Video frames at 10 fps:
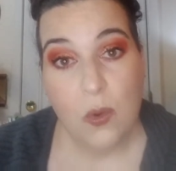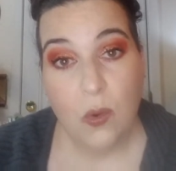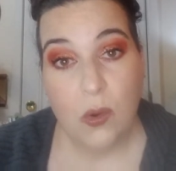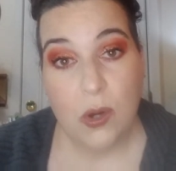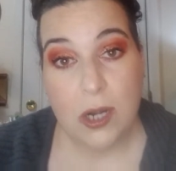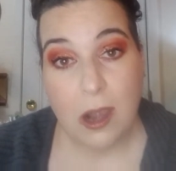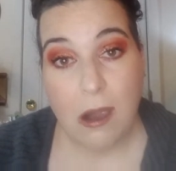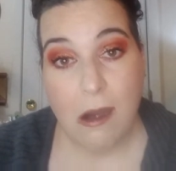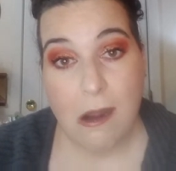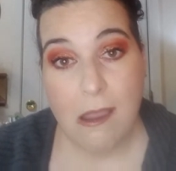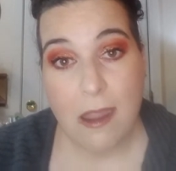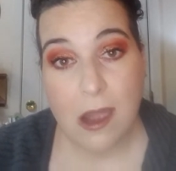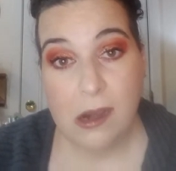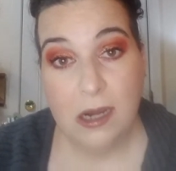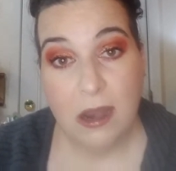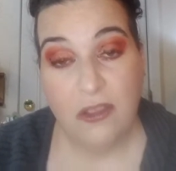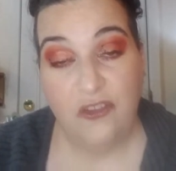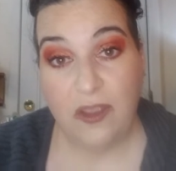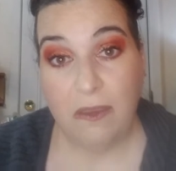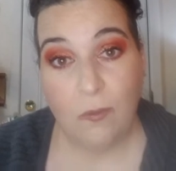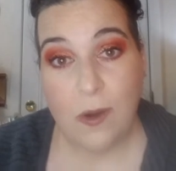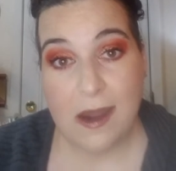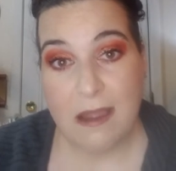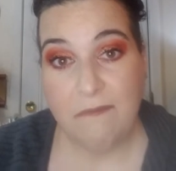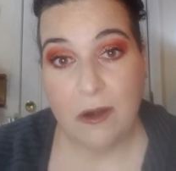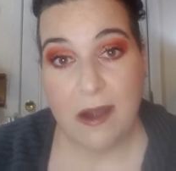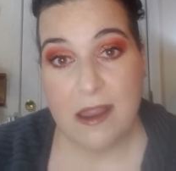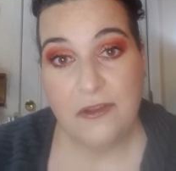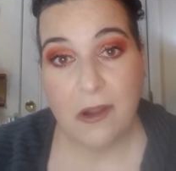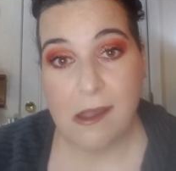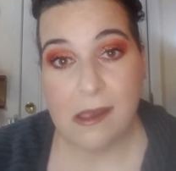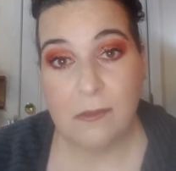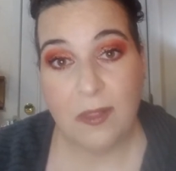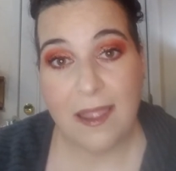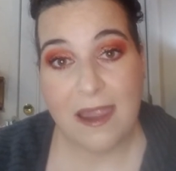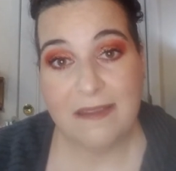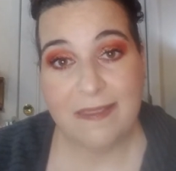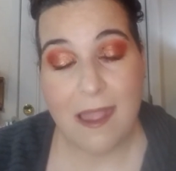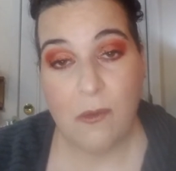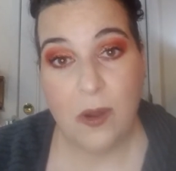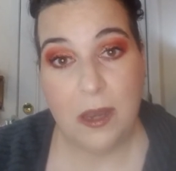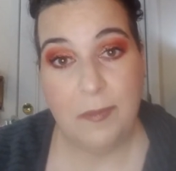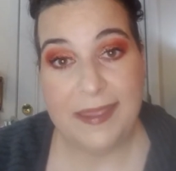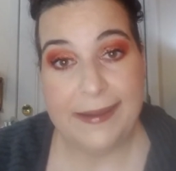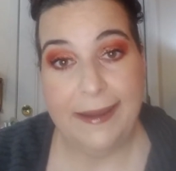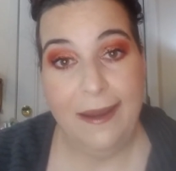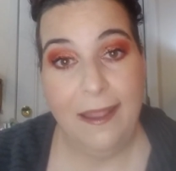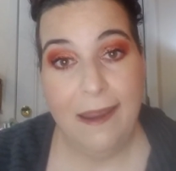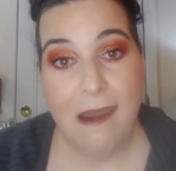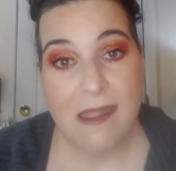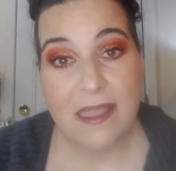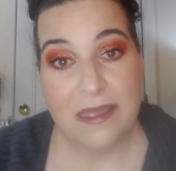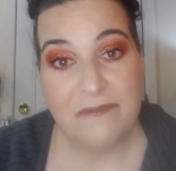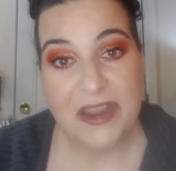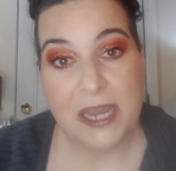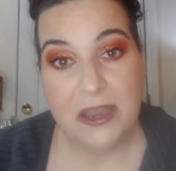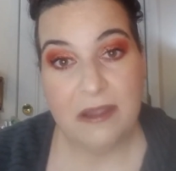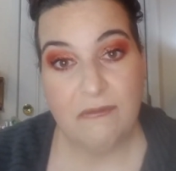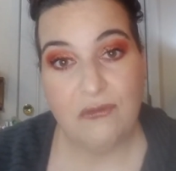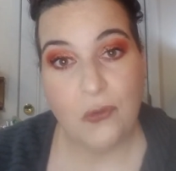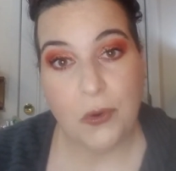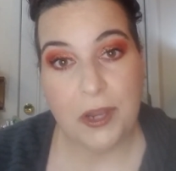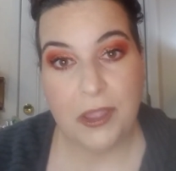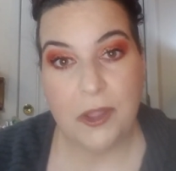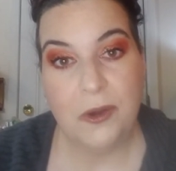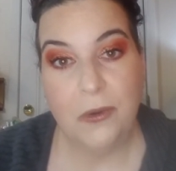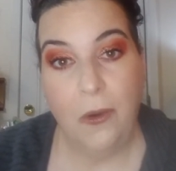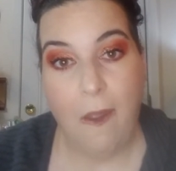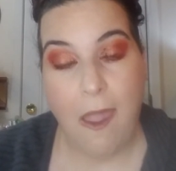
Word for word: or just wherever in your complex that would be convenient for you